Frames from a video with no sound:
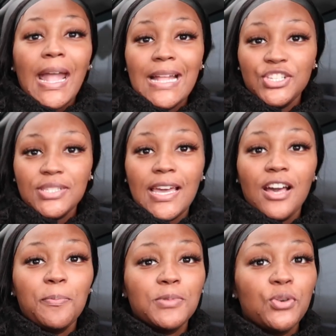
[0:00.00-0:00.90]
I just had
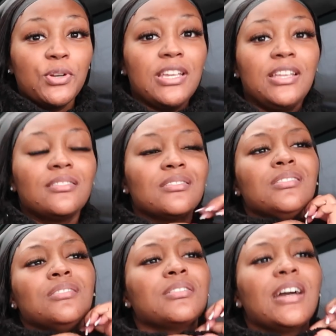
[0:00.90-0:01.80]
uploaded.
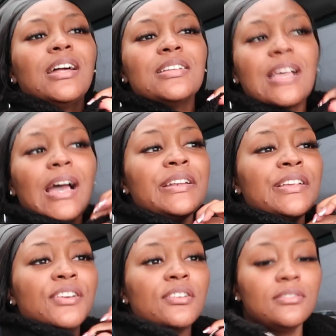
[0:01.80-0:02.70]
Oh, God, it's hot in
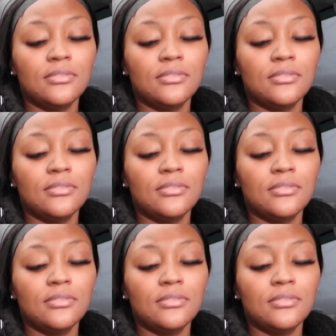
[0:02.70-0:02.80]
here.